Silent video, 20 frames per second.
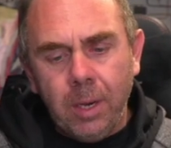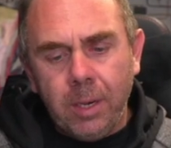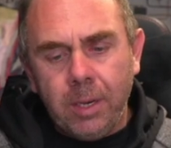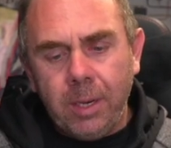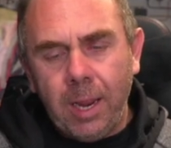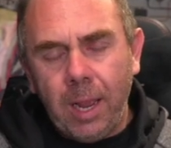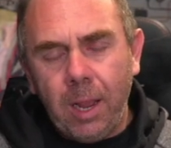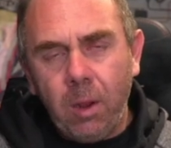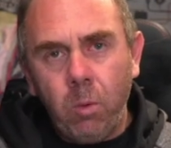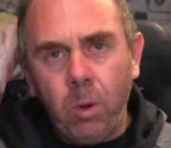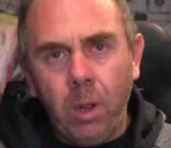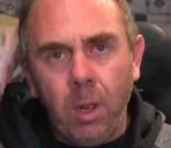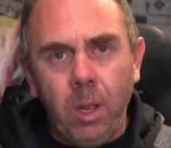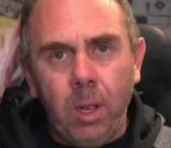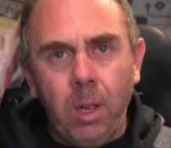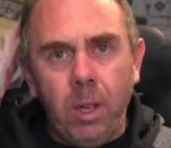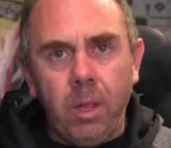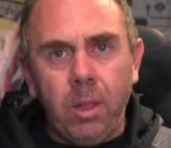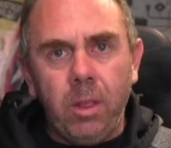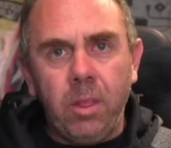Now,
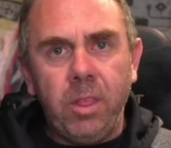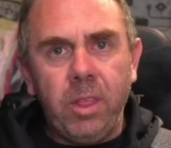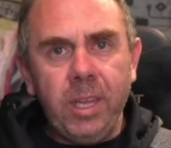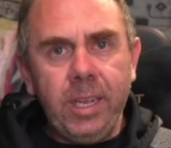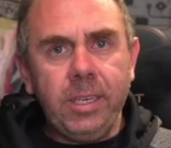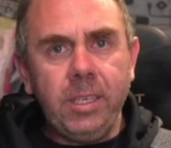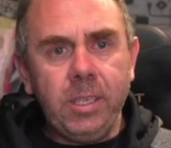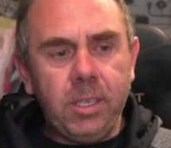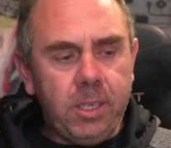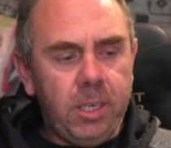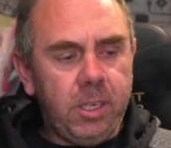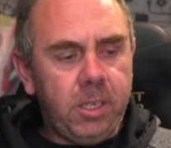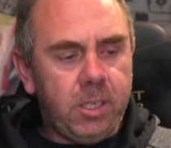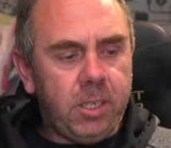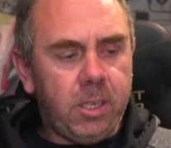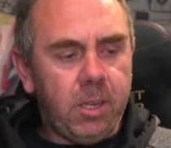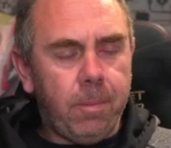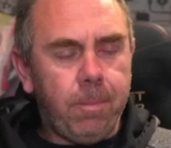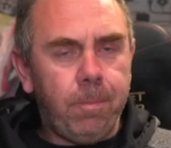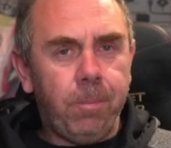this
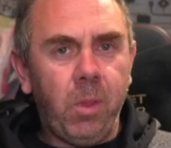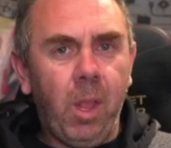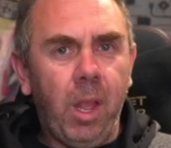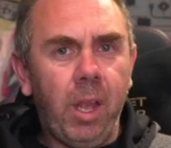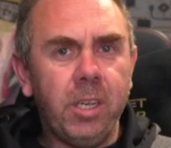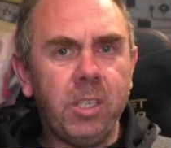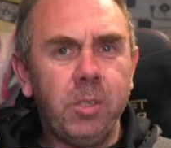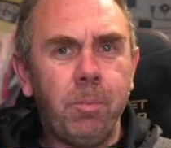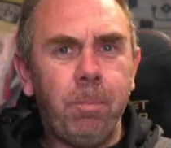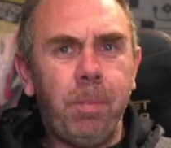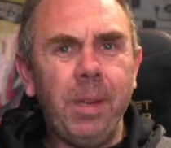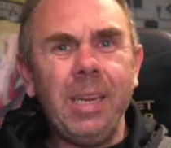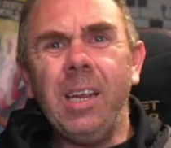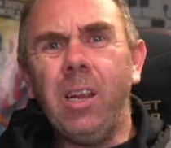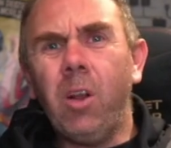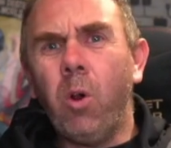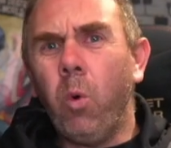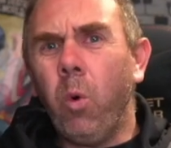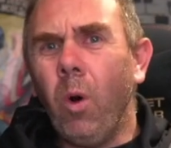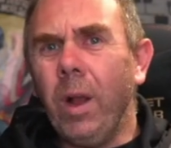system has been
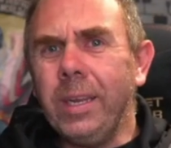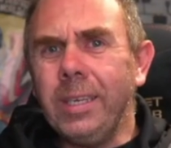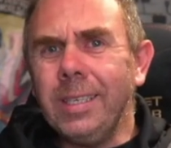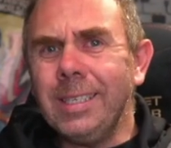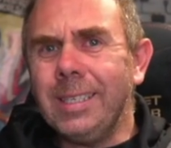quite